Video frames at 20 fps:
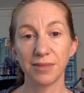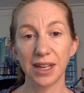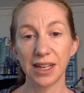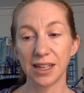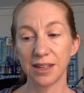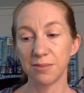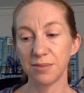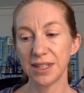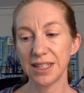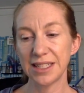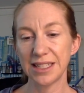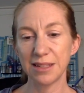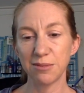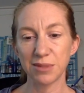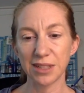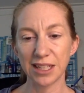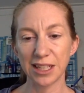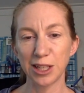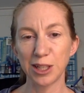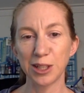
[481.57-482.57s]
It
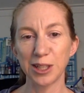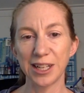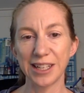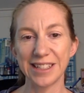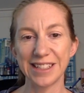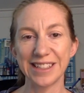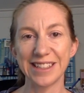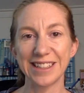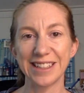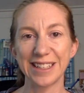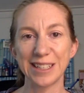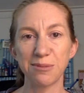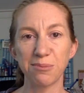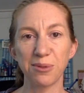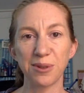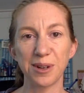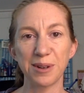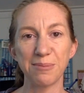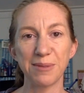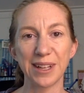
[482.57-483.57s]
seems like a good idea at this
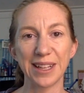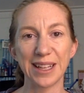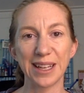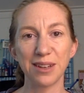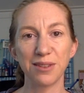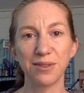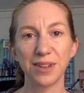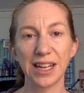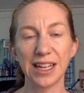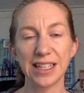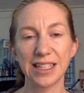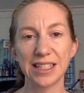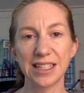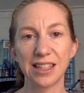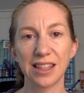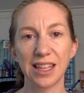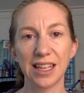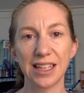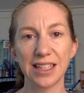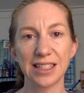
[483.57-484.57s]
point in my life as
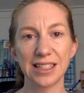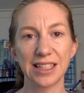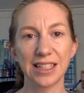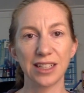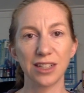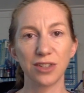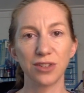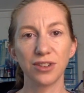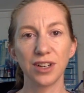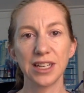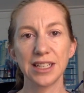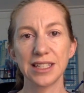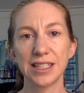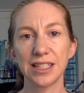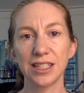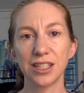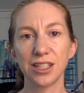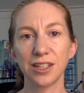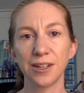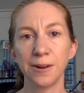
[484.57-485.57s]
things get
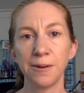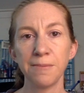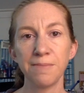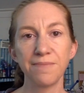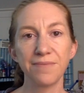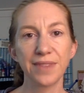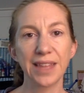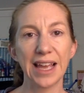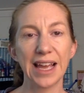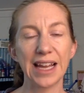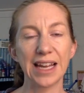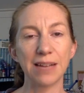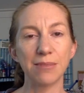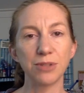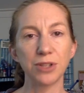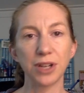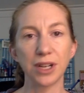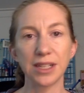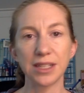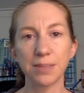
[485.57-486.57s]
crazier and
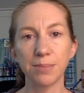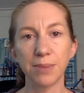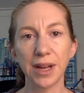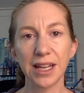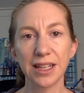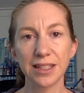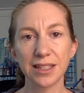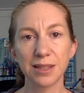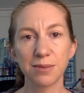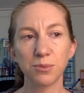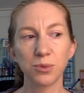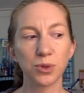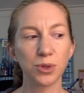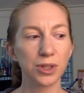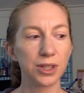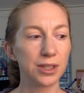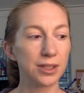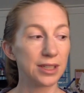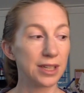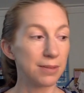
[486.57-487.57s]
I'm trying to balance
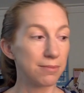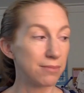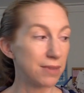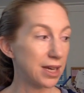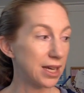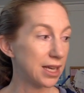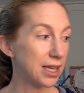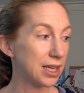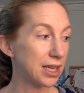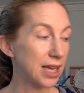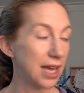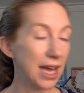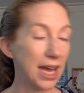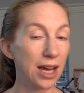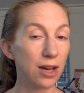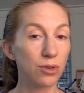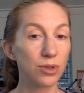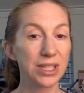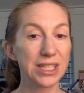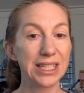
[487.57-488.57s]
more and my
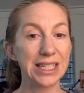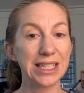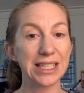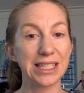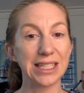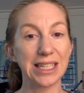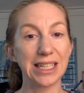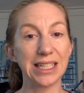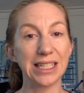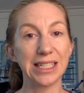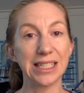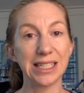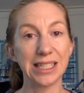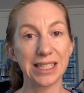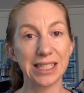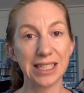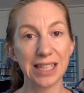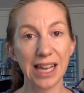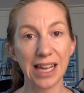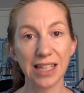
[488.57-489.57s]
house is a
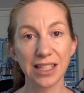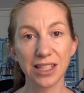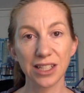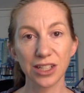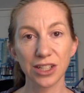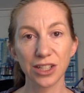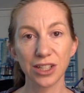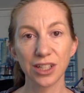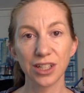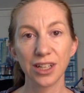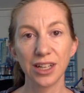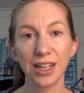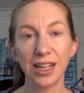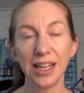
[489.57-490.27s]
disaster.